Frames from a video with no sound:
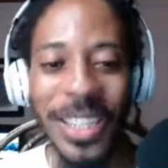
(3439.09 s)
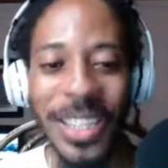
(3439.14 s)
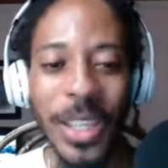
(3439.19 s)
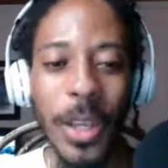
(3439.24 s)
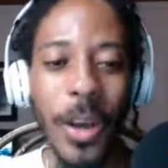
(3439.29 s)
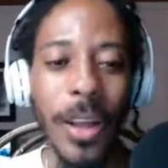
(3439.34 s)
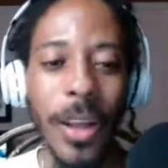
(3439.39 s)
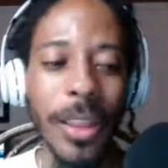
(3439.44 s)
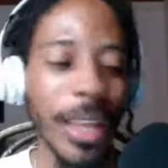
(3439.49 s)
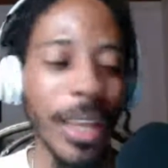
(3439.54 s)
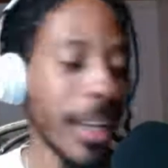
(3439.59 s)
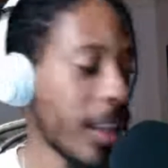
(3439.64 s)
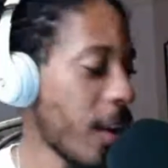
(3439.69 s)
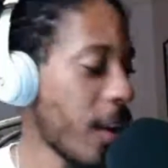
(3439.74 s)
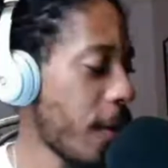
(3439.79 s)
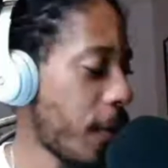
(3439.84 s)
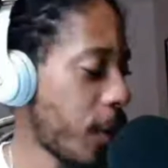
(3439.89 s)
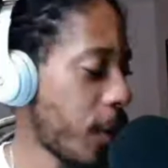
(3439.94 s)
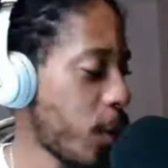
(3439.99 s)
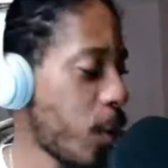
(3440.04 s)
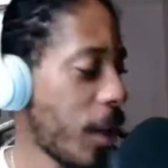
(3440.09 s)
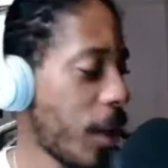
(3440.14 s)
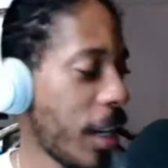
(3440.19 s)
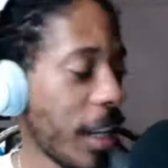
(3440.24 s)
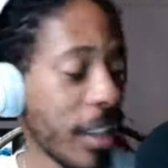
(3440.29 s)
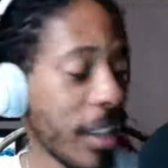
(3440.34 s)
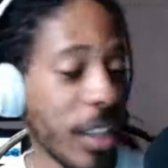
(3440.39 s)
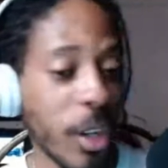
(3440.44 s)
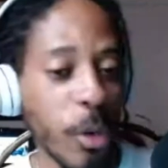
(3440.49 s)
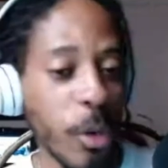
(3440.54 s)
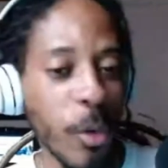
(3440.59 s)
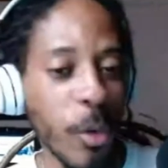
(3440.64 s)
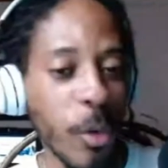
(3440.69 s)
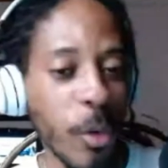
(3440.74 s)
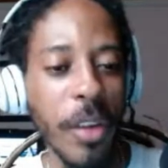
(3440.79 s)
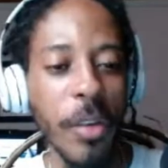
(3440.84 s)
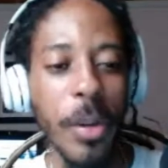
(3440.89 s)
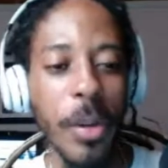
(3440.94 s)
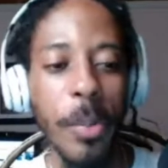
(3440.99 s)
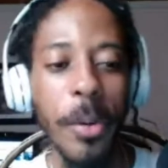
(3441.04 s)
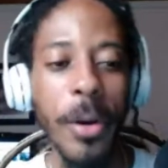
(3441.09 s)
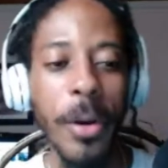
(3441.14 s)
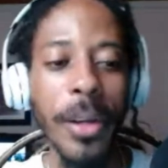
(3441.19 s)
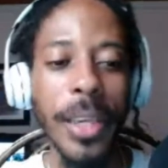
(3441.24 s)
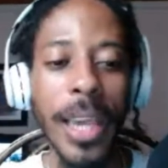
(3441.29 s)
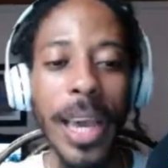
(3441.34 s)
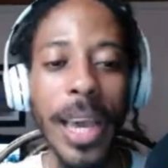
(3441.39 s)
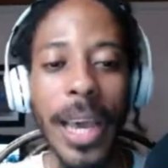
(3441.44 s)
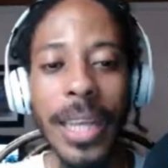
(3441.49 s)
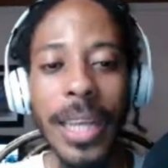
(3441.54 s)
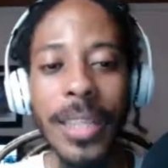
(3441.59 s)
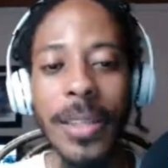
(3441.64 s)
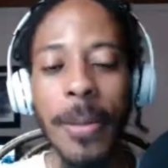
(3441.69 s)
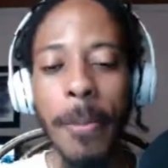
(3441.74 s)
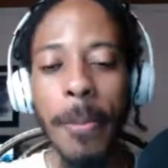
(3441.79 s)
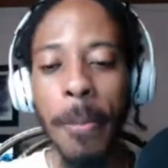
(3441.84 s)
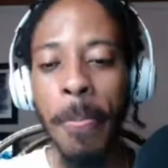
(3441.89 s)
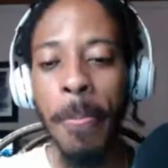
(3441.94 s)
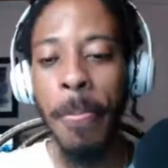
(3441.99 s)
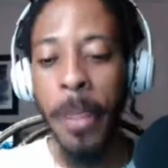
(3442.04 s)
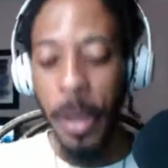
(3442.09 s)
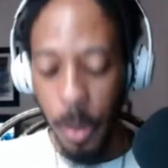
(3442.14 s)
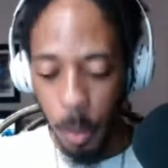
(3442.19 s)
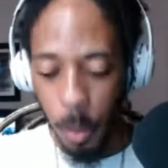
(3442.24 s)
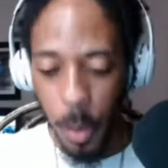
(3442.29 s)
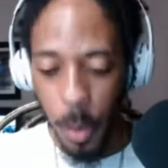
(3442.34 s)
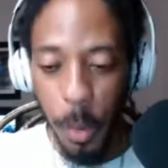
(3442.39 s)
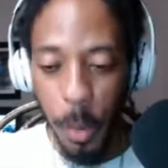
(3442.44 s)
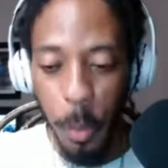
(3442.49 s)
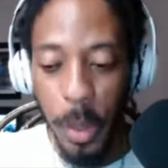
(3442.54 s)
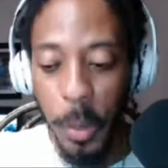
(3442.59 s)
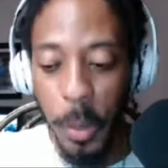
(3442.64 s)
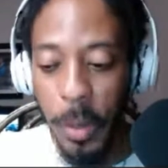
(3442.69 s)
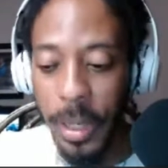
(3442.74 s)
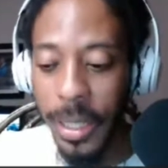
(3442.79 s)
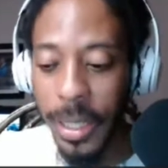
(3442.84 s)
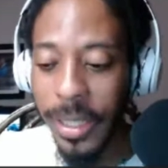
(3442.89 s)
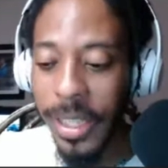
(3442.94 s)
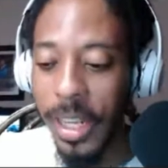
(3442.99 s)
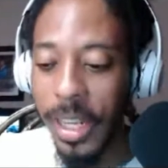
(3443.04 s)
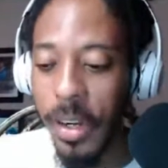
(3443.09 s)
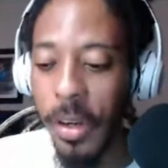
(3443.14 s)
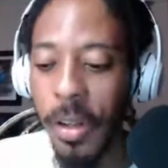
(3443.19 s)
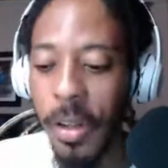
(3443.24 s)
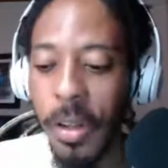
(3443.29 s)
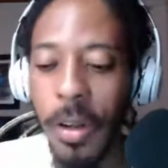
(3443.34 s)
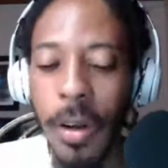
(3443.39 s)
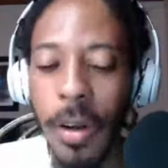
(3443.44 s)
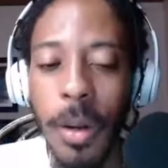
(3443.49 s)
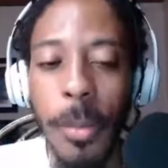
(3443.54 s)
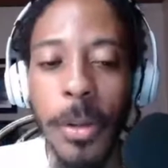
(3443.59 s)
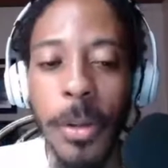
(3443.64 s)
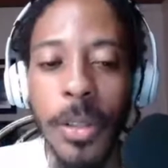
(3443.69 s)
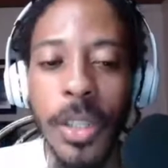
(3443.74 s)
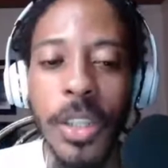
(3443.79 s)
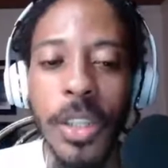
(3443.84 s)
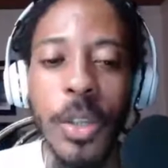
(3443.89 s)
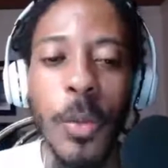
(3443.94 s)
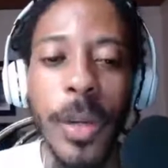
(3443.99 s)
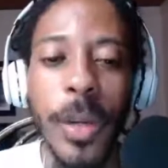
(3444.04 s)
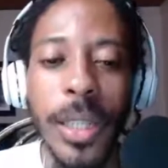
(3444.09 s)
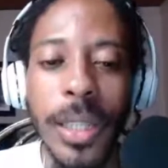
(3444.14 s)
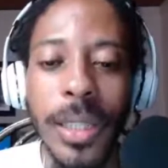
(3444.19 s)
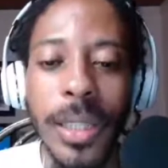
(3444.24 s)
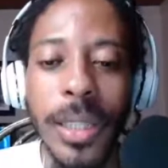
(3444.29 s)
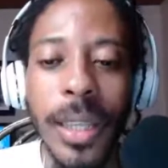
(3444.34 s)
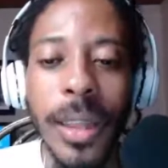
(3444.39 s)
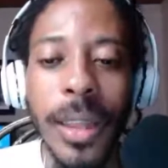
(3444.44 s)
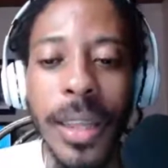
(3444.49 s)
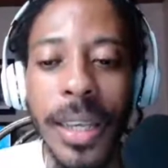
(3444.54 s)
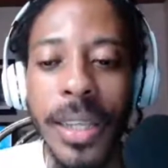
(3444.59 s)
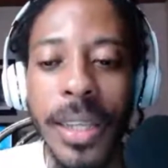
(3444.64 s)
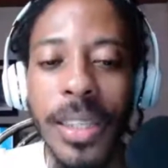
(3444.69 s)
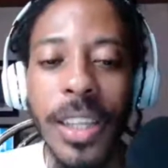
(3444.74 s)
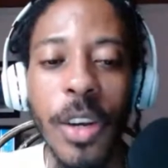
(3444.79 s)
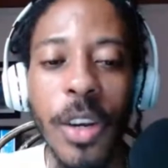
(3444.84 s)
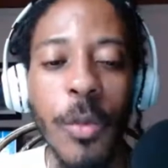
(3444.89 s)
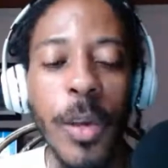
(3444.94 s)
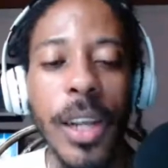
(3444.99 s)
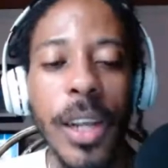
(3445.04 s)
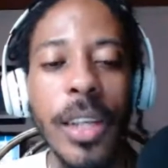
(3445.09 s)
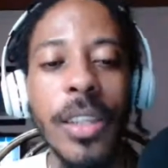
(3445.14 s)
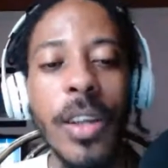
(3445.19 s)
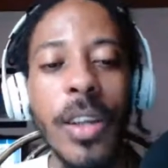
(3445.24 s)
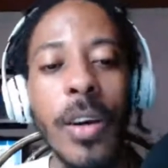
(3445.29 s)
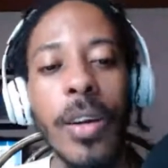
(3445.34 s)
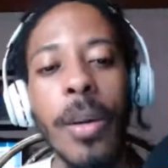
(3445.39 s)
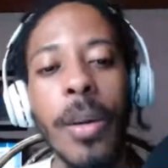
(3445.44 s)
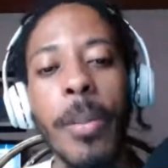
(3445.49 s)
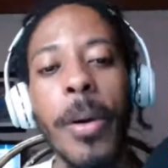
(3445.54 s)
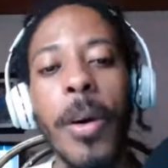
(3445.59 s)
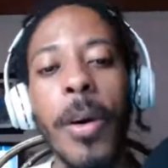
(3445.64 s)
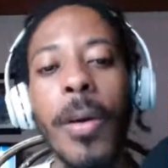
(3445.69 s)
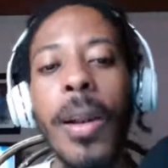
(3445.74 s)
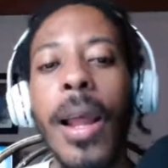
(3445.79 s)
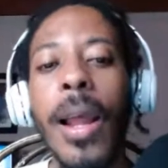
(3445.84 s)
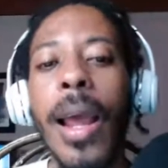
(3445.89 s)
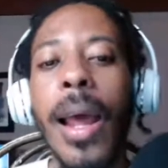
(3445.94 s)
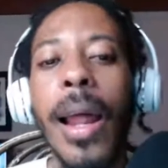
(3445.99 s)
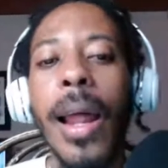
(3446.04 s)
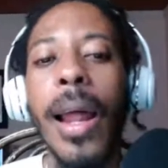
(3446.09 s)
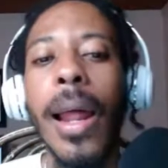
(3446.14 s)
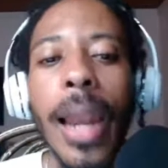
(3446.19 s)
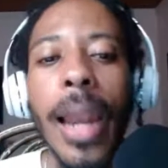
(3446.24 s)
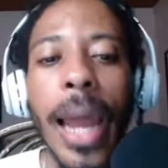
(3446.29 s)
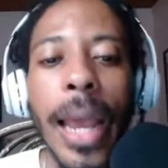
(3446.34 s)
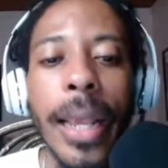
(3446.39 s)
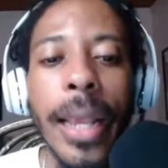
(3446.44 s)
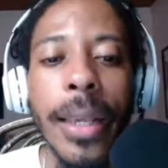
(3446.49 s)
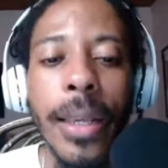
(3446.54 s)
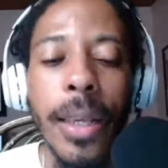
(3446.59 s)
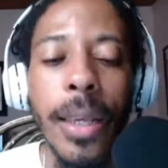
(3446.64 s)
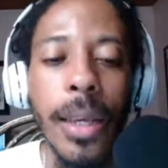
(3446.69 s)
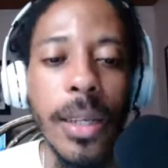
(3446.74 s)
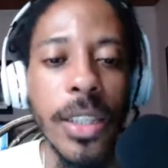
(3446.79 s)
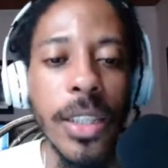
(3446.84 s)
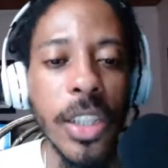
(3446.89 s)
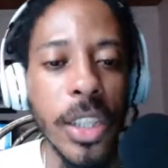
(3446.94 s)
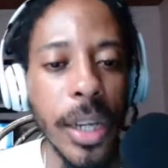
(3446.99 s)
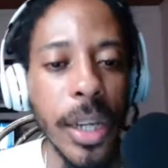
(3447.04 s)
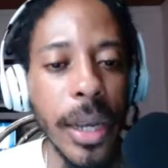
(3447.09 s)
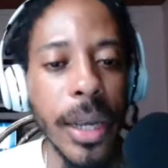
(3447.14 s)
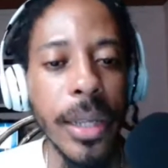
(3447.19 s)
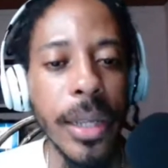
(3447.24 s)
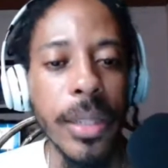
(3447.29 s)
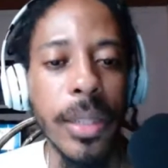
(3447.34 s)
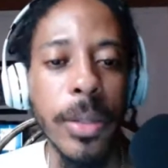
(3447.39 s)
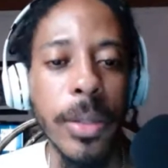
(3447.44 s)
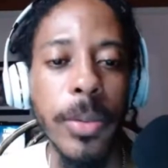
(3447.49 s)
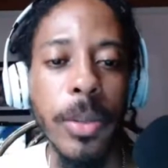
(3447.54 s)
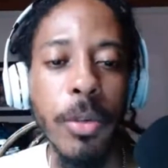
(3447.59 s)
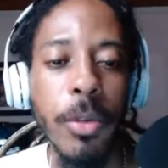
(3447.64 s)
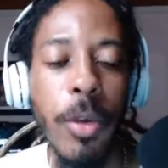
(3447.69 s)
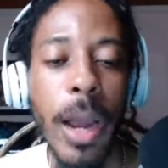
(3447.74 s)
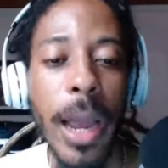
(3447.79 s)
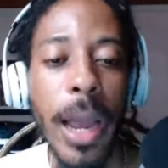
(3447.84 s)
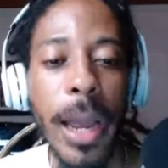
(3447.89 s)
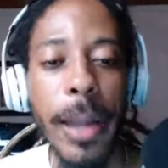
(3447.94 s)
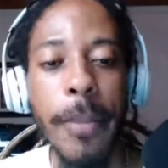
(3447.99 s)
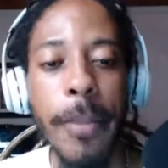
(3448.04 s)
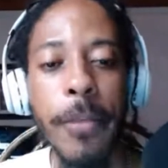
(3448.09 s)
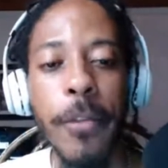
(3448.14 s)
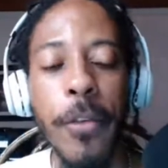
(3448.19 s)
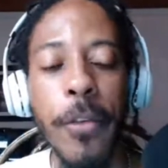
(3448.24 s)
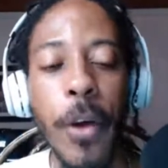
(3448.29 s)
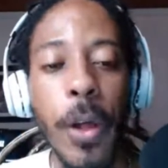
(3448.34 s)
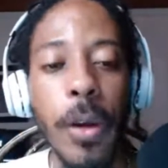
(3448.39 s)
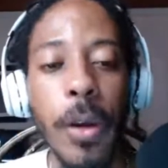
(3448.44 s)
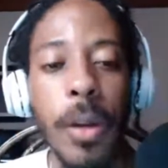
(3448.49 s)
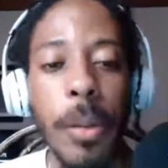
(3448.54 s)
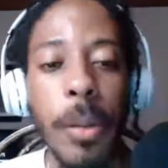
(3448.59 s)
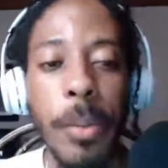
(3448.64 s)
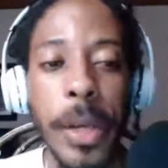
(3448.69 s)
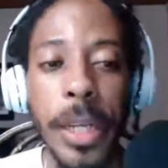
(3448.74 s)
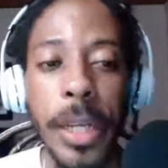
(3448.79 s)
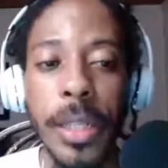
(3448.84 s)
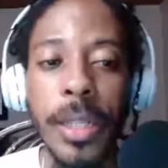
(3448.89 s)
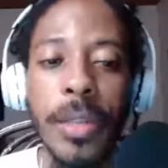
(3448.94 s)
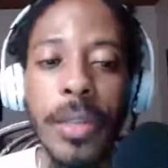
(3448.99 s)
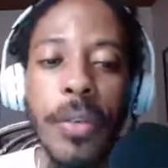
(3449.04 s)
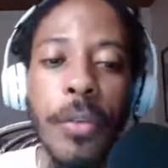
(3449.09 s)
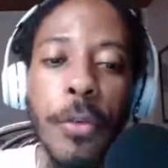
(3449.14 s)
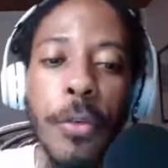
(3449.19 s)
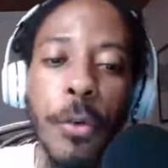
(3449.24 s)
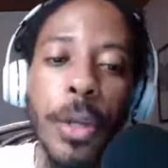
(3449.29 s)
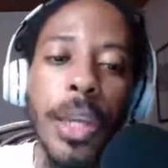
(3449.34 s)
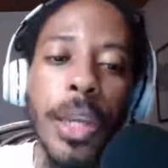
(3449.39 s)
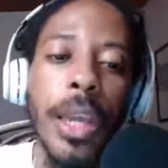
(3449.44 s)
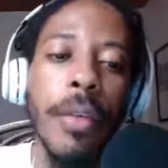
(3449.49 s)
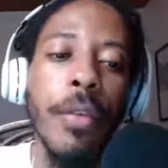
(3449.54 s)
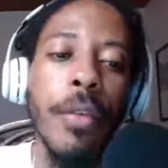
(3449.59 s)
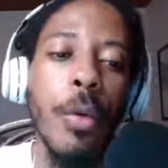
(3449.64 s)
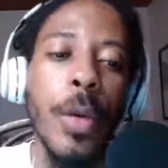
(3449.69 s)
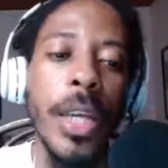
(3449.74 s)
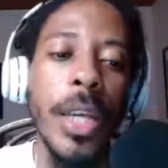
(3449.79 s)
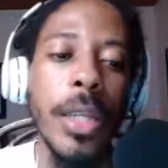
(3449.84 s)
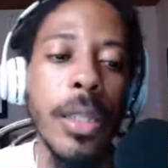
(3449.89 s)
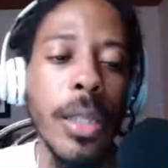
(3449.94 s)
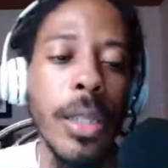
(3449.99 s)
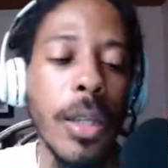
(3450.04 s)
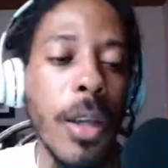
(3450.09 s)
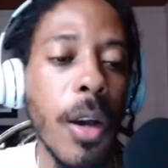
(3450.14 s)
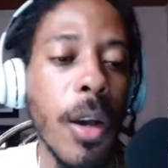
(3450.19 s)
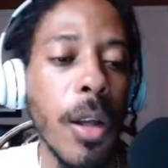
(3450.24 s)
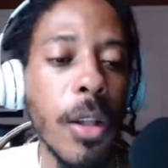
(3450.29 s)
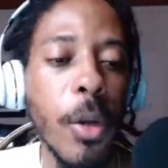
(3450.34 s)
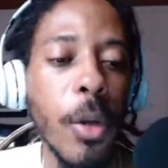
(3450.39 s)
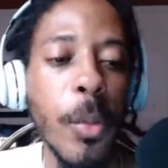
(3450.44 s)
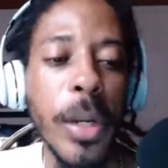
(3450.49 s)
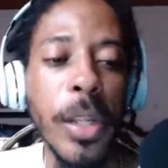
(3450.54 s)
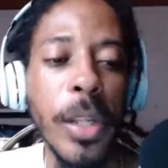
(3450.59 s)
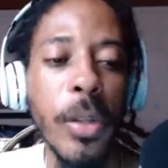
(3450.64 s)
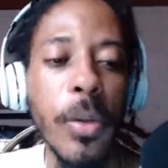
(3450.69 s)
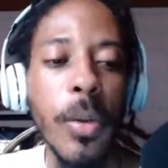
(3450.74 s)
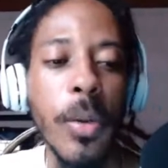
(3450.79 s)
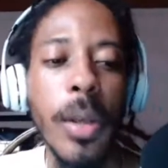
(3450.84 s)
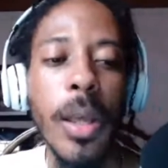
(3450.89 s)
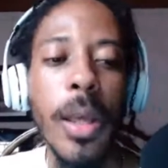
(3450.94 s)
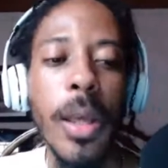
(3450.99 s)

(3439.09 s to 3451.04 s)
So y'all, thank y'all for tuning in to the Gray Area Podcast, where we will continue to talk about situations and things that are rarely talked about. Like, share, subscribe, follow the pages for free giveaways, and y'all know what to do.